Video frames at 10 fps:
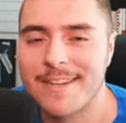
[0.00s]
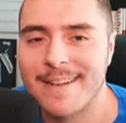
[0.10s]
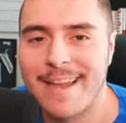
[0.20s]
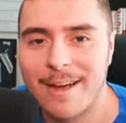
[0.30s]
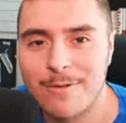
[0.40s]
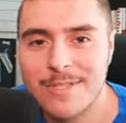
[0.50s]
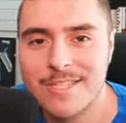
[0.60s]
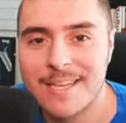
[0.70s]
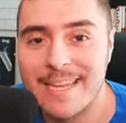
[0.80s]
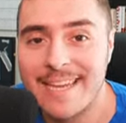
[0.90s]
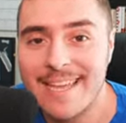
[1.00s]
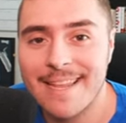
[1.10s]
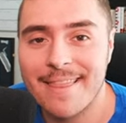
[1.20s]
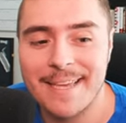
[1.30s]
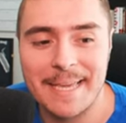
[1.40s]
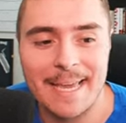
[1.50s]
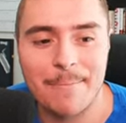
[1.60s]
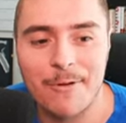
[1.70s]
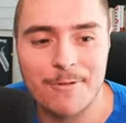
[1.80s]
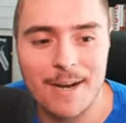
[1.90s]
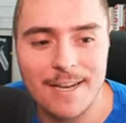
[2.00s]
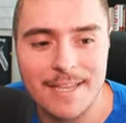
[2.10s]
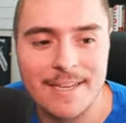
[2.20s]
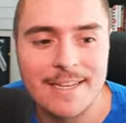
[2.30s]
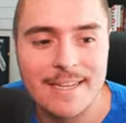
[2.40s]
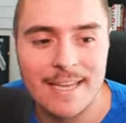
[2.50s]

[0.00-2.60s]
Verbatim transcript: announced in the game already,